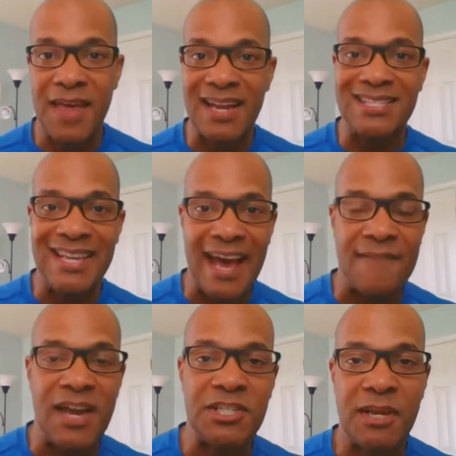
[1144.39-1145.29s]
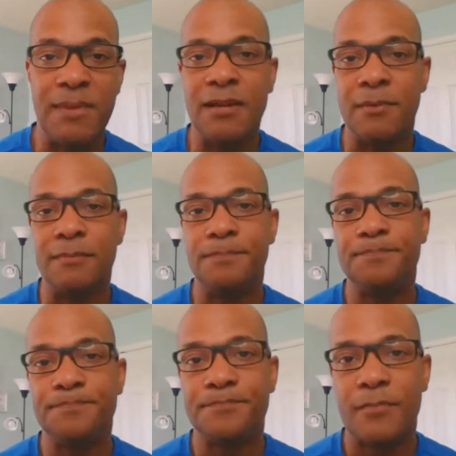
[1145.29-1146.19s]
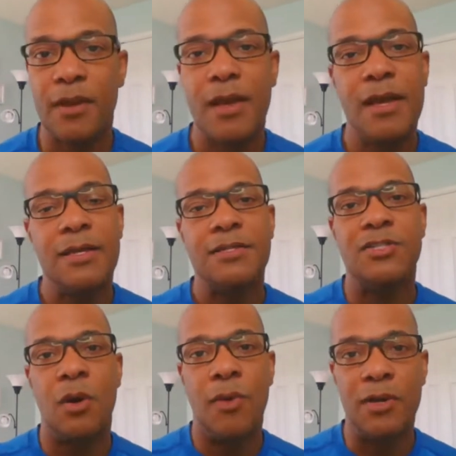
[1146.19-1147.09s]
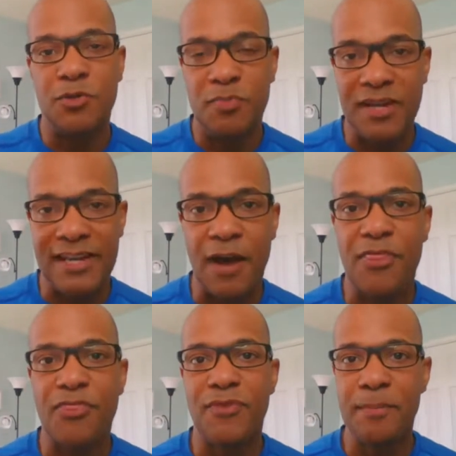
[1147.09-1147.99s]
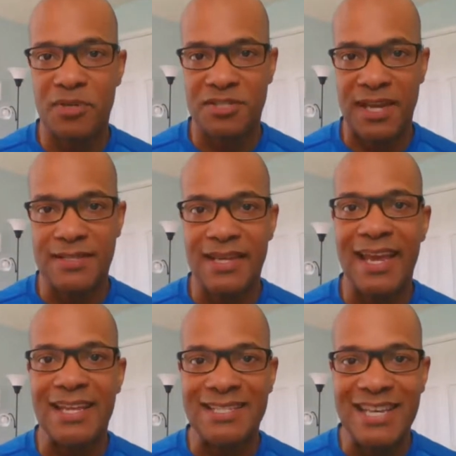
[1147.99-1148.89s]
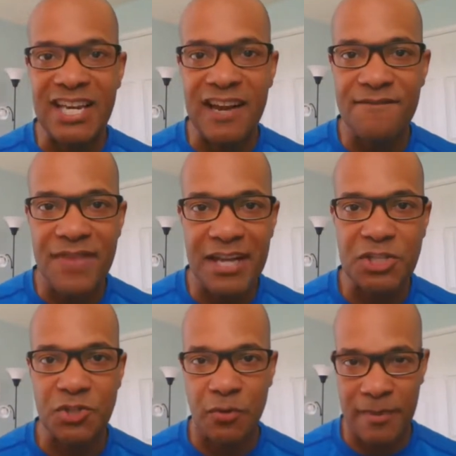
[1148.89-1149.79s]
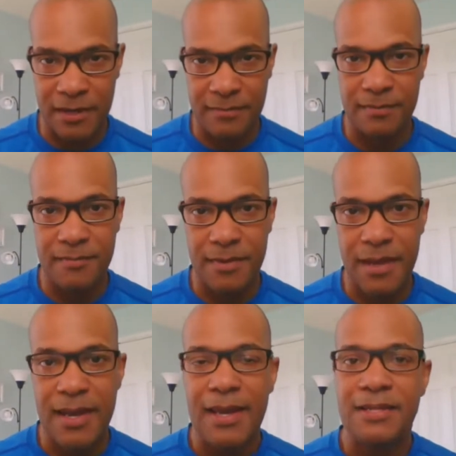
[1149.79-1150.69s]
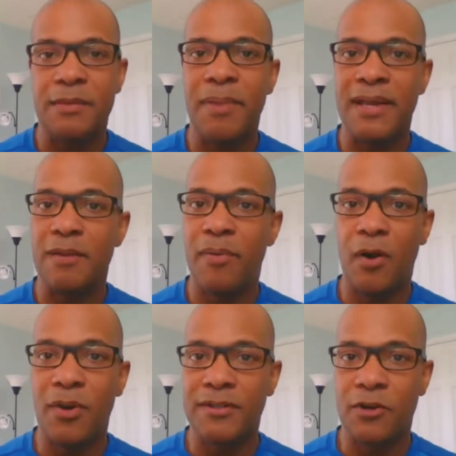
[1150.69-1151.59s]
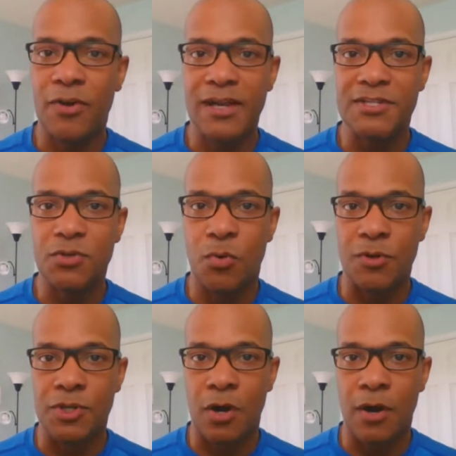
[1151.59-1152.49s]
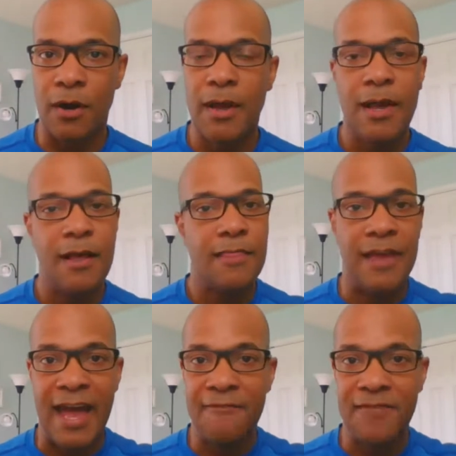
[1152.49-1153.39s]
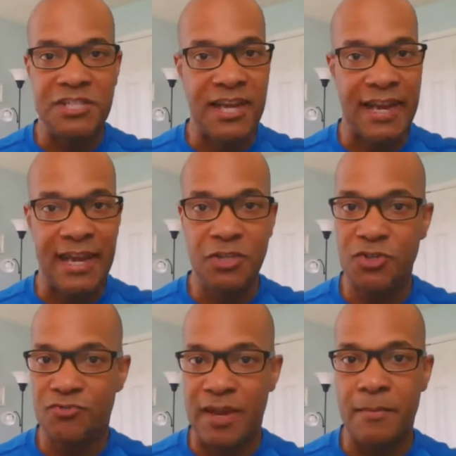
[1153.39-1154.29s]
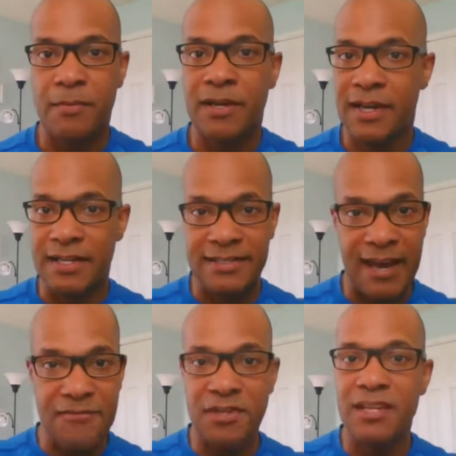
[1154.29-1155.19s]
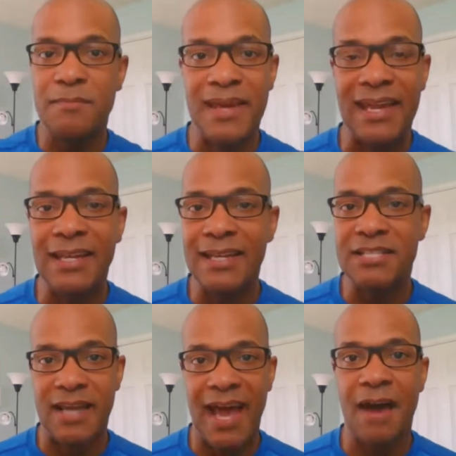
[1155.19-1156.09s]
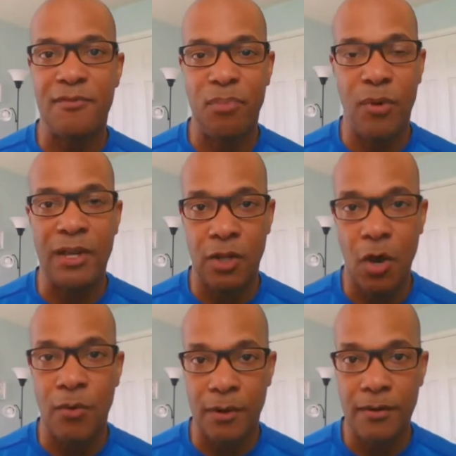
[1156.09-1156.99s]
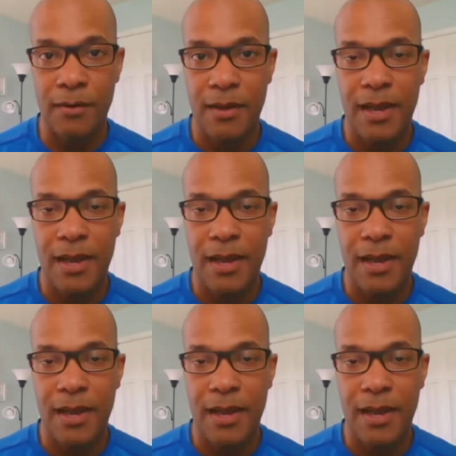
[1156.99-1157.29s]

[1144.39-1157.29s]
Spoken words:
That is the FHA minimum. Someone who's putting down 3% is the conventional minimum. Depending upon what their credit scores are, the FHA interest rate could definitely be at least a half a point lower.